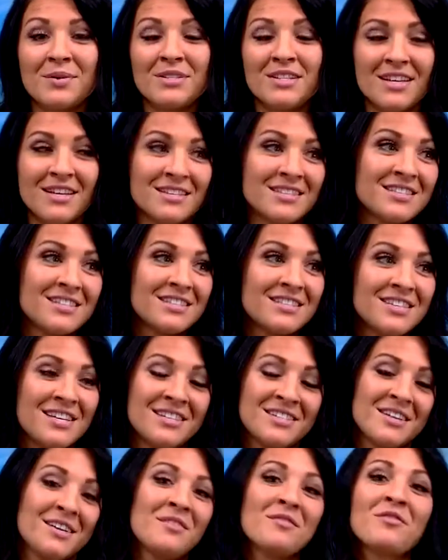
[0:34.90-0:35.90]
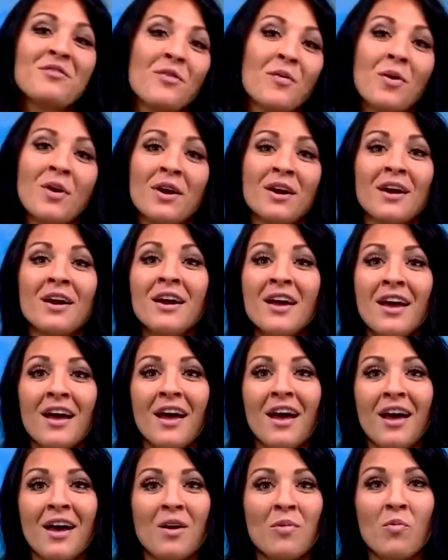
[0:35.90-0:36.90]
tis the season for
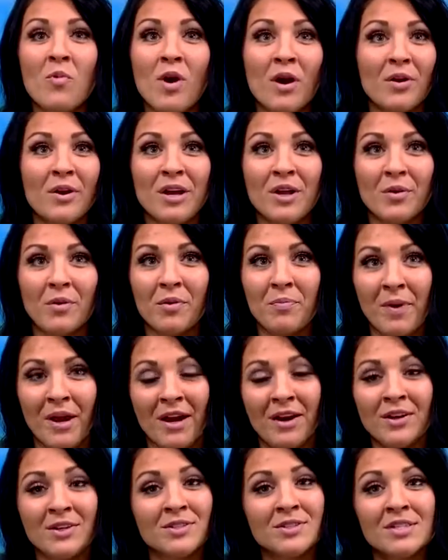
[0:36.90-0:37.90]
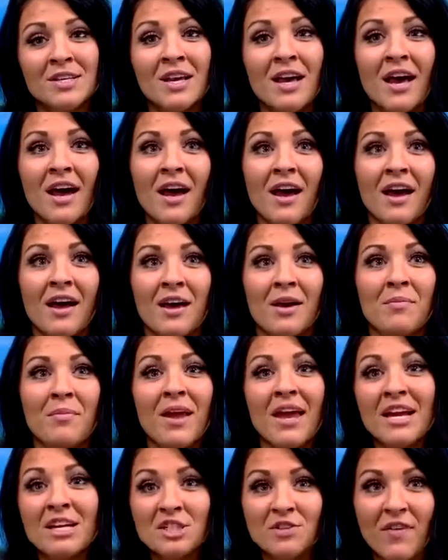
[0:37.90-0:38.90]
water heater repairs.
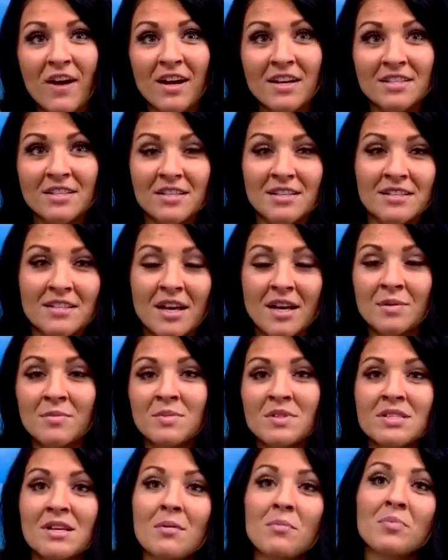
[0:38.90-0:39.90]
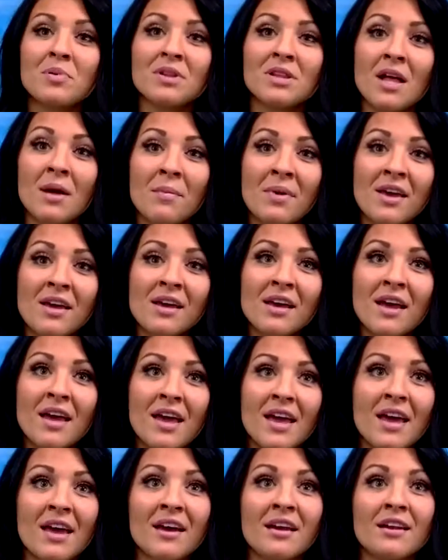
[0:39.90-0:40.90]
HVAC systems, plumbing,
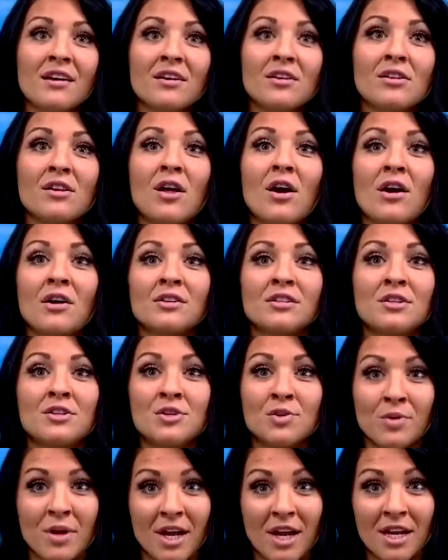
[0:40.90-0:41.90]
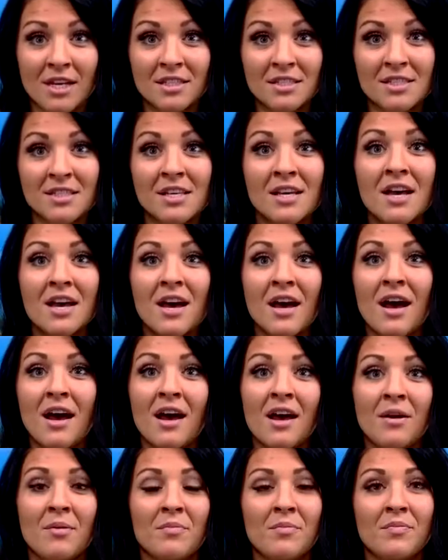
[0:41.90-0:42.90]
and clogged drains.
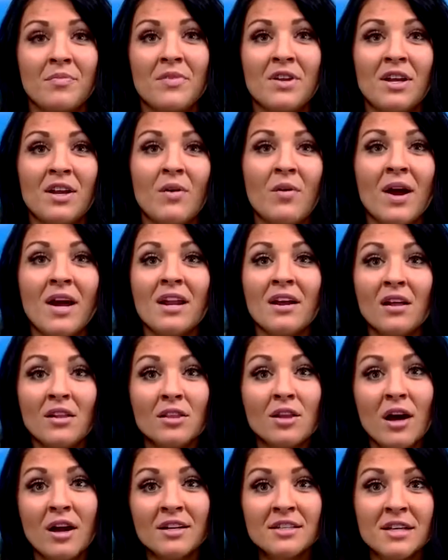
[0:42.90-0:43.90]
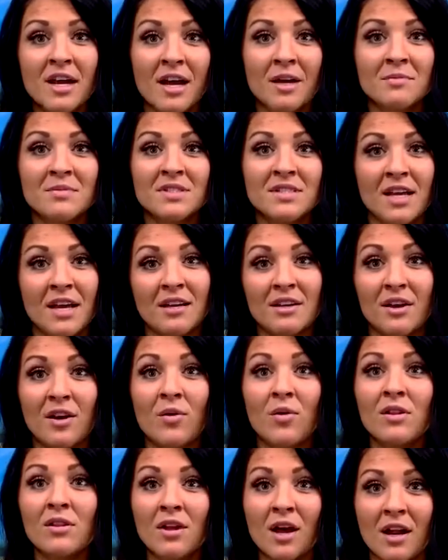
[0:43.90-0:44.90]
And a lot of times, side
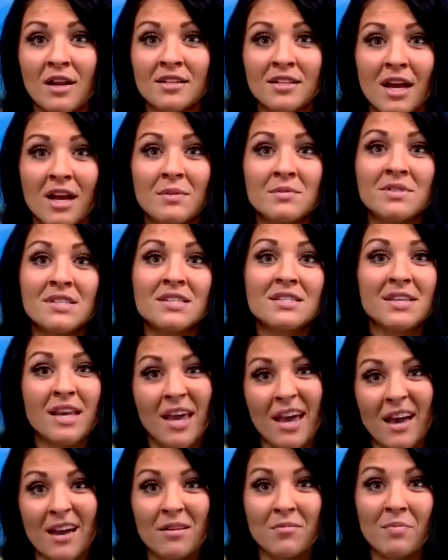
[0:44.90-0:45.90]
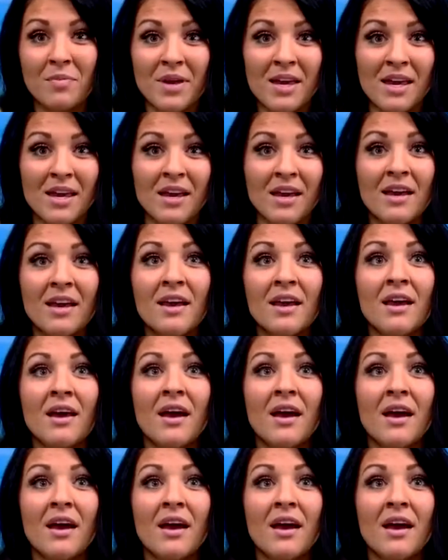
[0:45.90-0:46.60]
note, a lot of times this can be